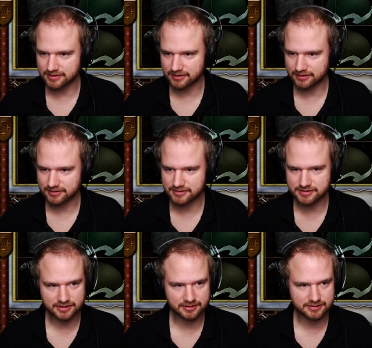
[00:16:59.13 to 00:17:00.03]

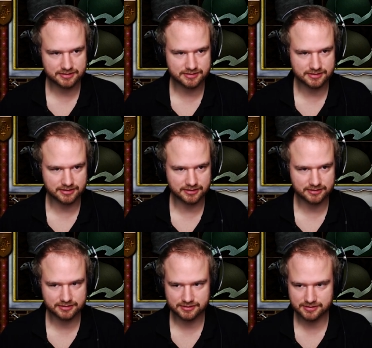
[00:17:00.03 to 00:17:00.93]

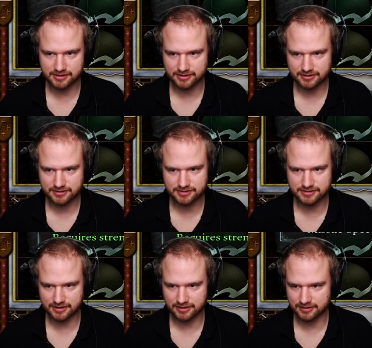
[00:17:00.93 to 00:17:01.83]

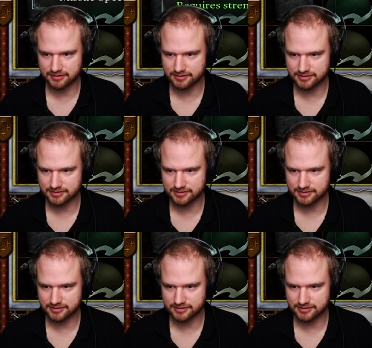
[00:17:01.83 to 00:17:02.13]
[no speech]